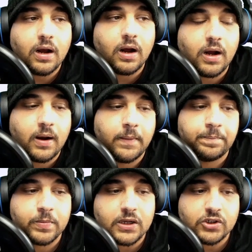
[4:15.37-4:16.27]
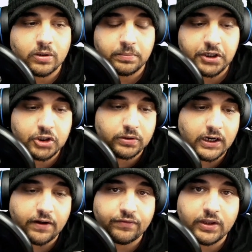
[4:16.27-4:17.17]
Um, so I make sure I
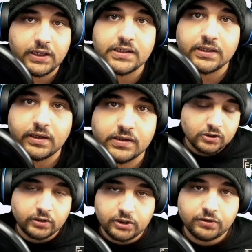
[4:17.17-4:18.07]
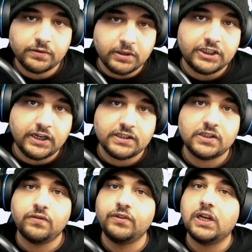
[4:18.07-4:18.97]
have these things. So I reduced my
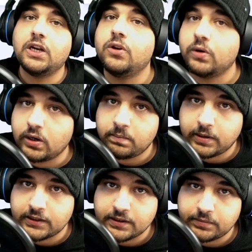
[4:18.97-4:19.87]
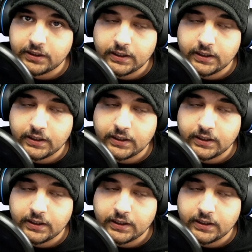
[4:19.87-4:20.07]
chances of needing to go out and buy something